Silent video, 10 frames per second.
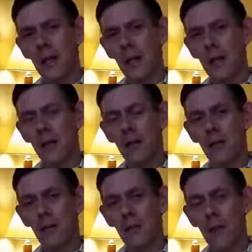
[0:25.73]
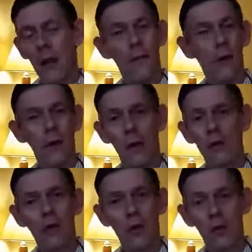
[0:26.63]
that have got no
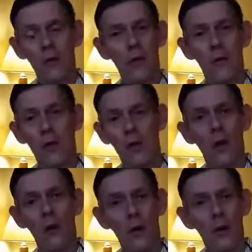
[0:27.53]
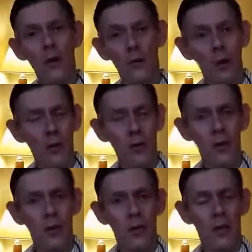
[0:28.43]
church, they've got no Grace
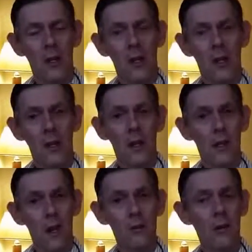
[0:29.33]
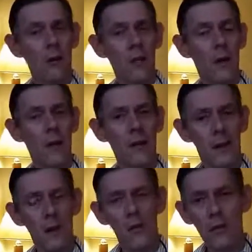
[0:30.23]
Church that they go to, and
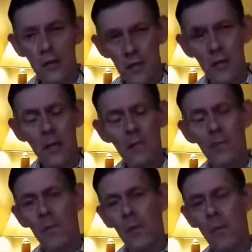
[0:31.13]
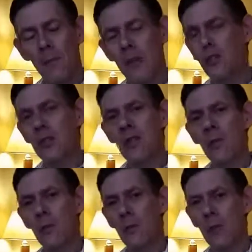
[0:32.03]
that they do see the messages
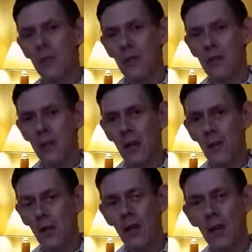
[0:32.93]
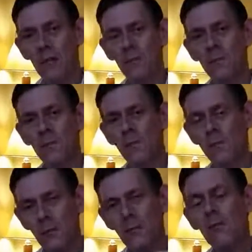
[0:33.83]
that we preach on a Sunday morning
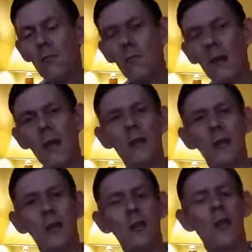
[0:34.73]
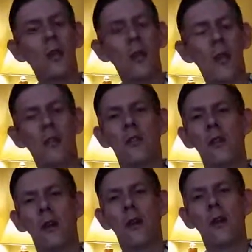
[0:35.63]
as their church and as their
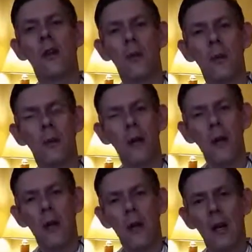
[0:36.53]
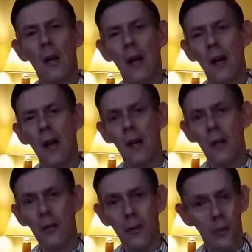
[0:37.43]
fellowship.
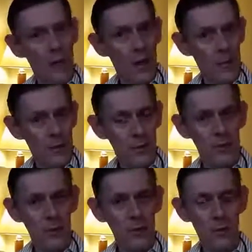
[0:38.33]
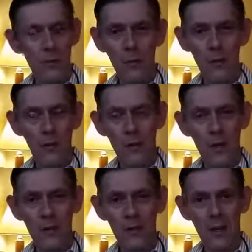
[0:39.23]
And not to have a service to me would be
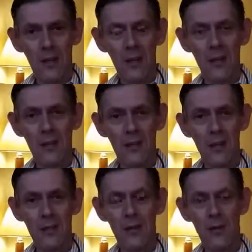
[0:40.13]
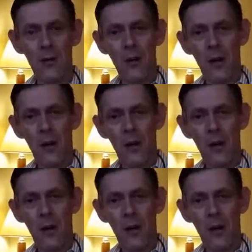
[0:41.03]
devastating, in the sense of